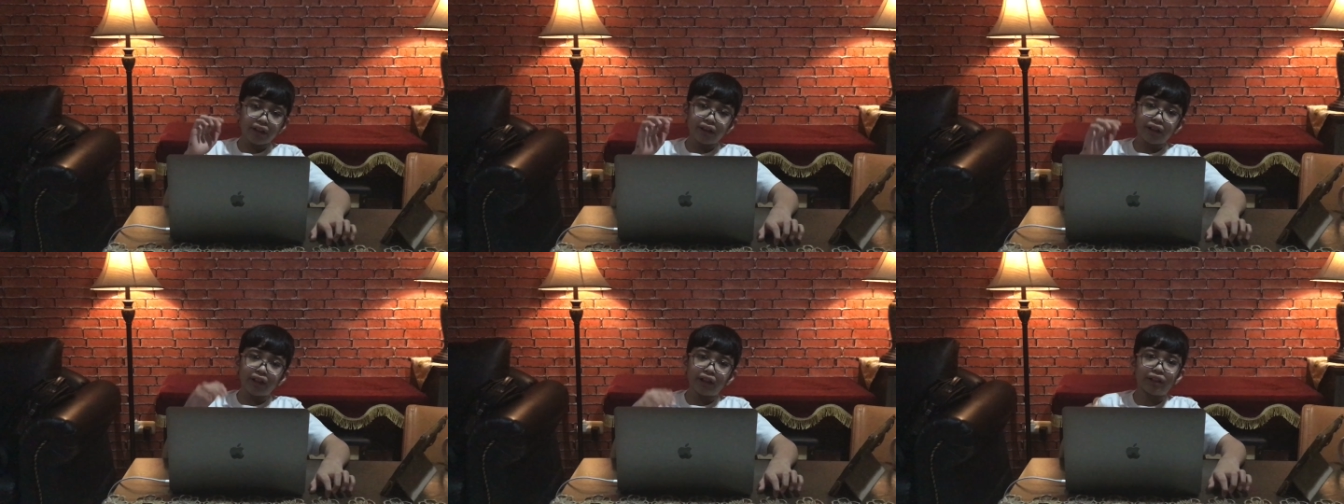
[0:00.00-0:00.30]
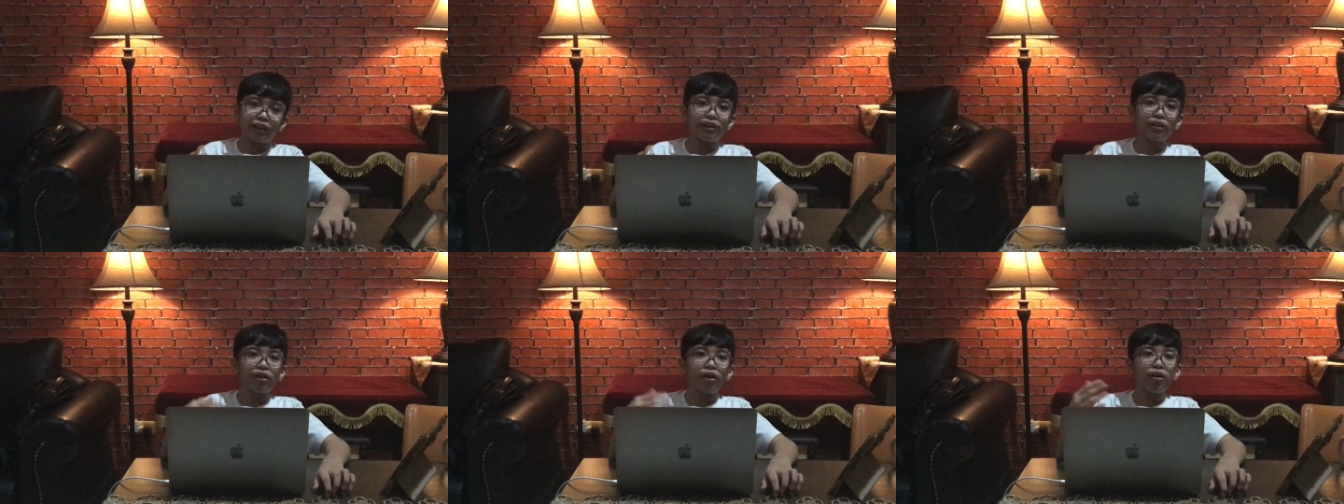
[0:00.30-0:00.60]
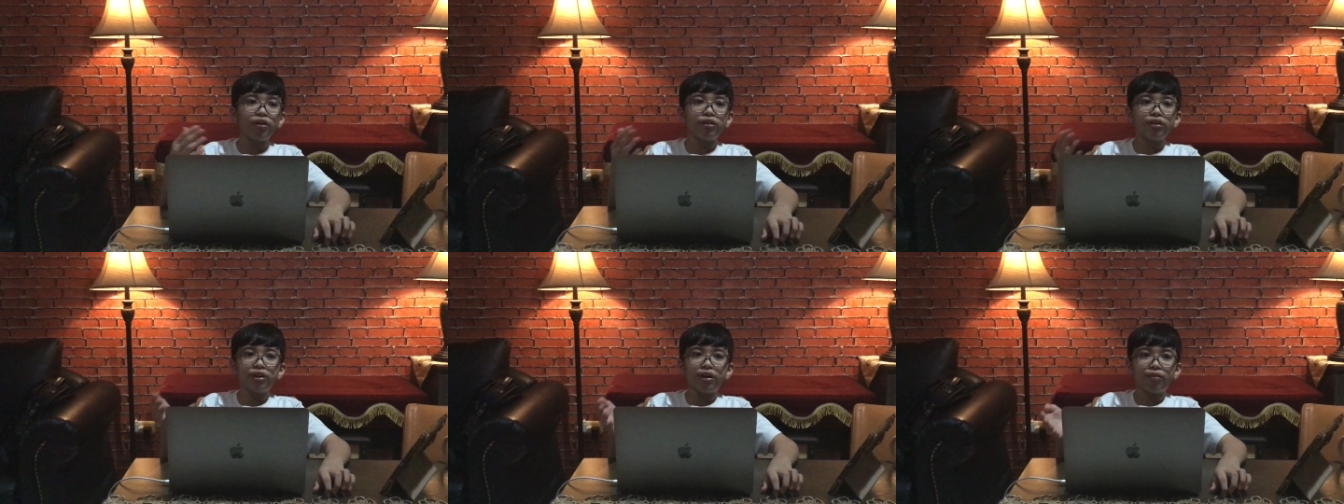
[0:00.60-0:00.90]
is still
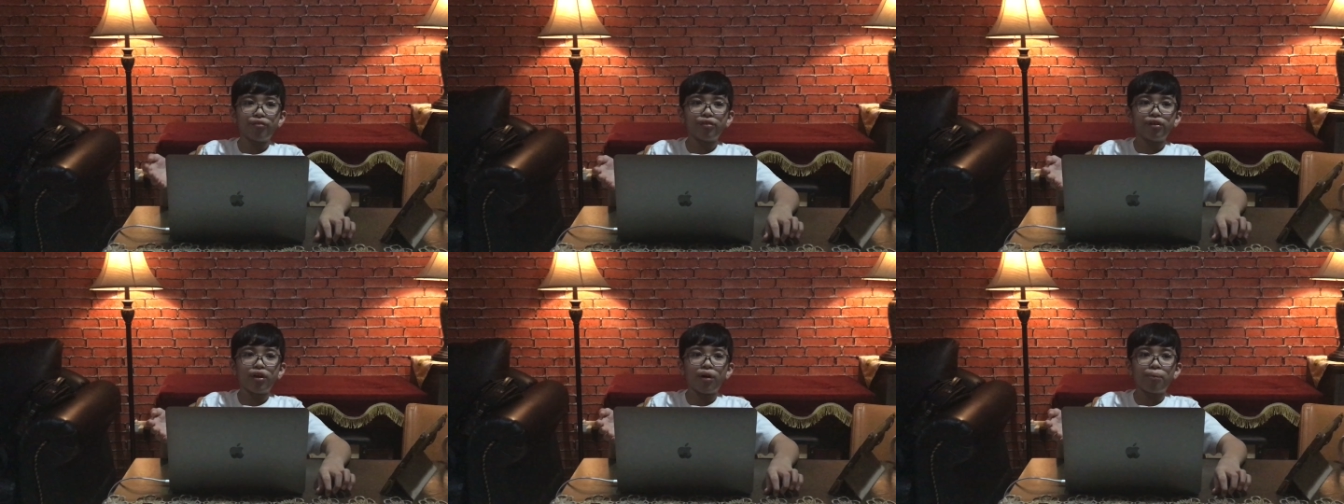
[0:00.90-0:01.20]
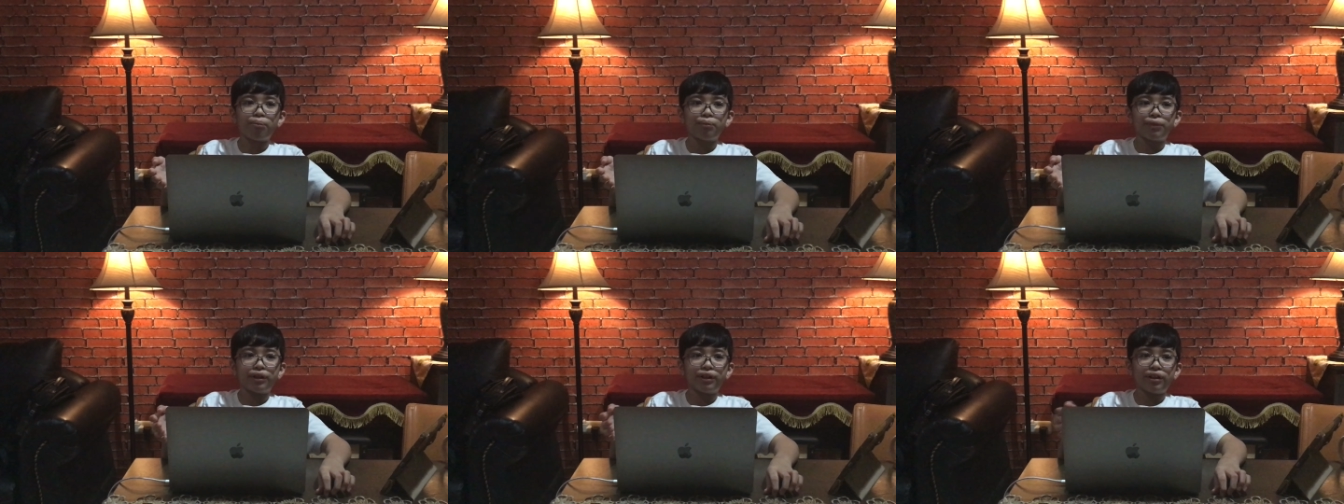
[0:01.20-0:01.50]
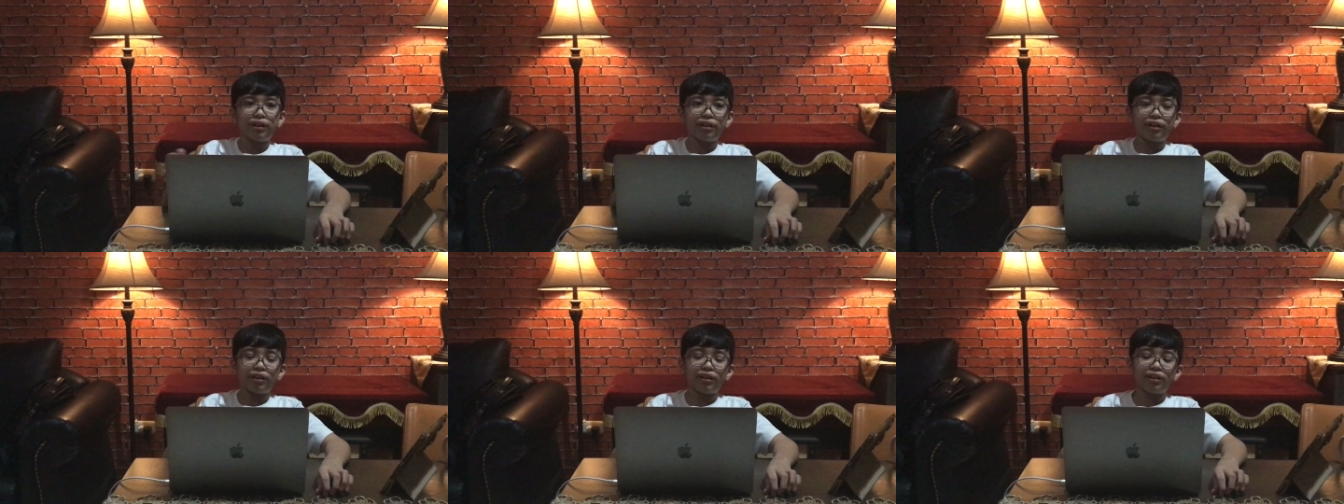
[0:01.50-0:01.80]
in development.
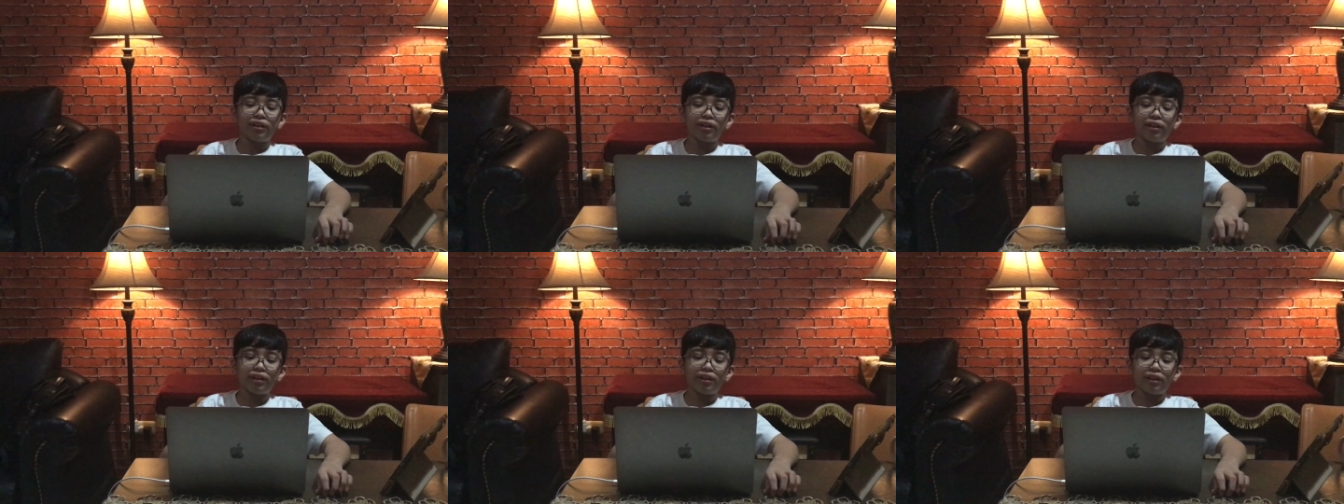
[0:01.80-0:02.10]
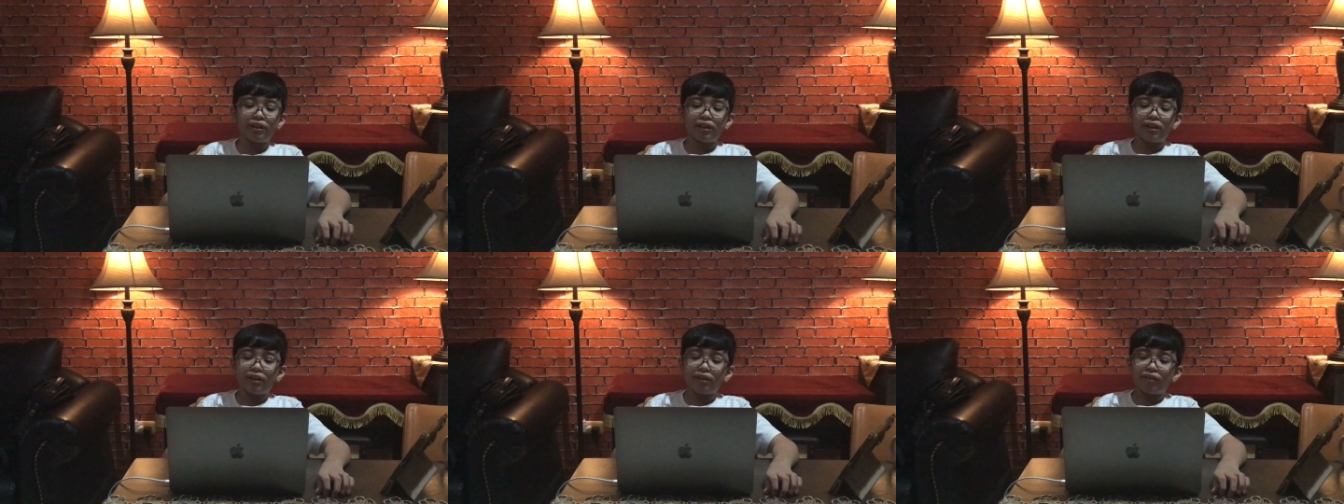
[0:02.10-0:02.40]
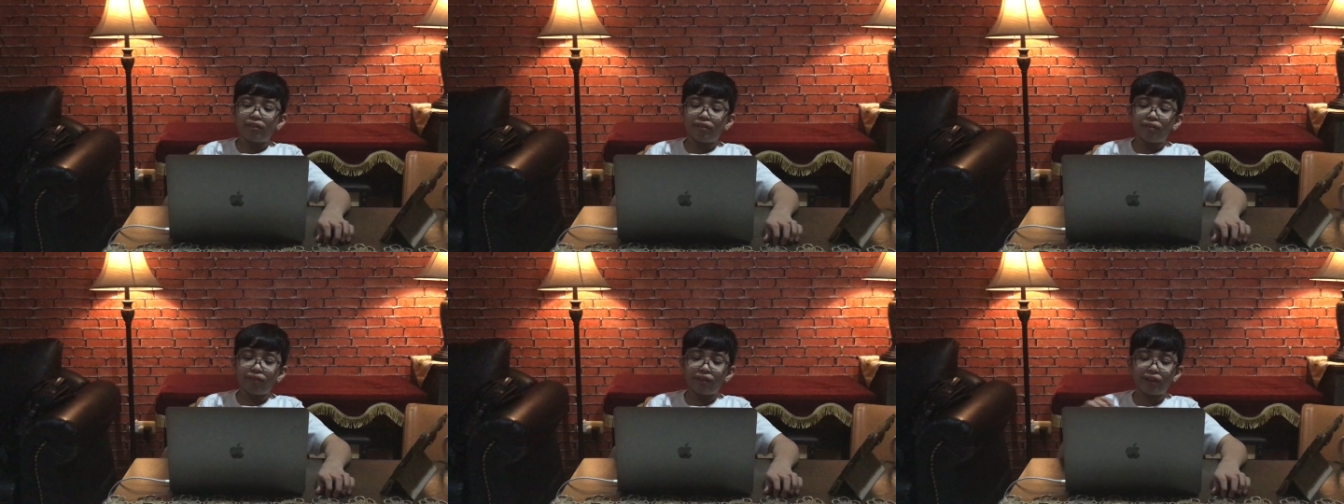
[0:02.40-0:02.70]

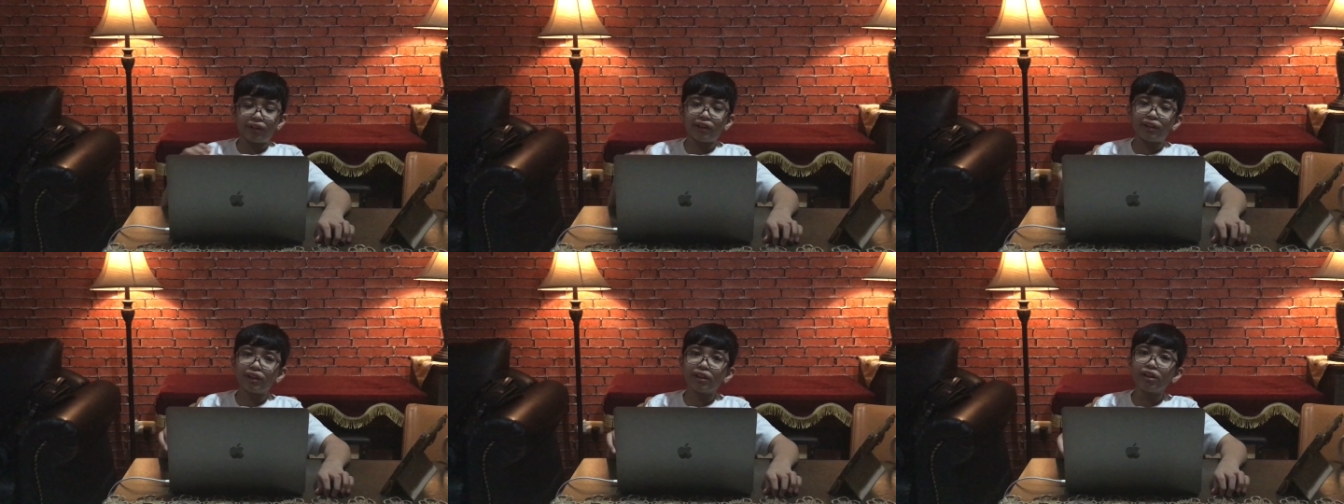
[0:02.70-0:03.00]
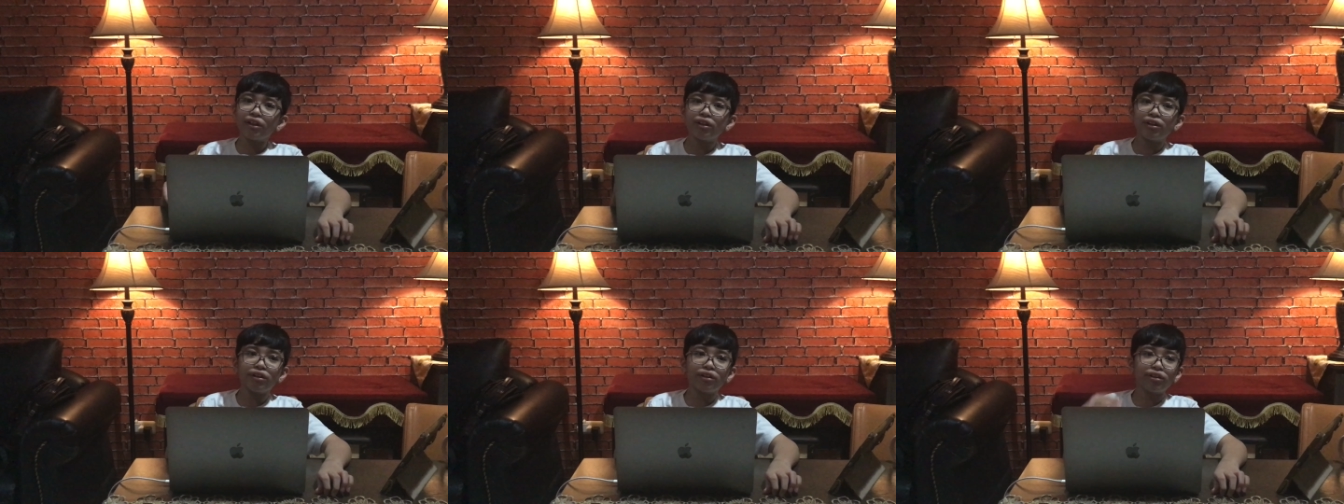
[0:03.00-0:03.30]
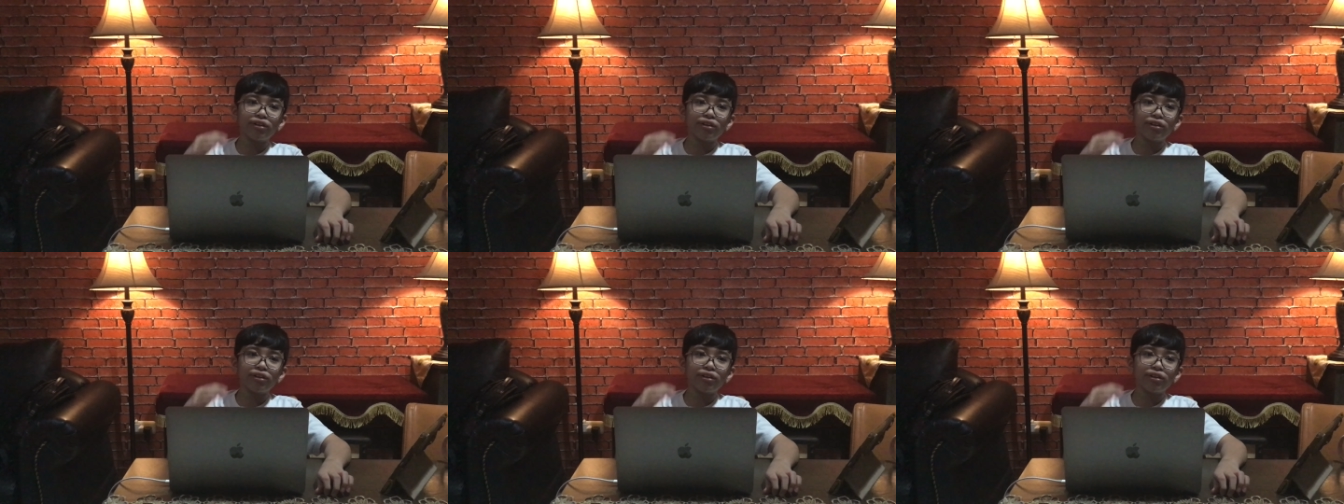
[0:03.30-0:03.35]
We're still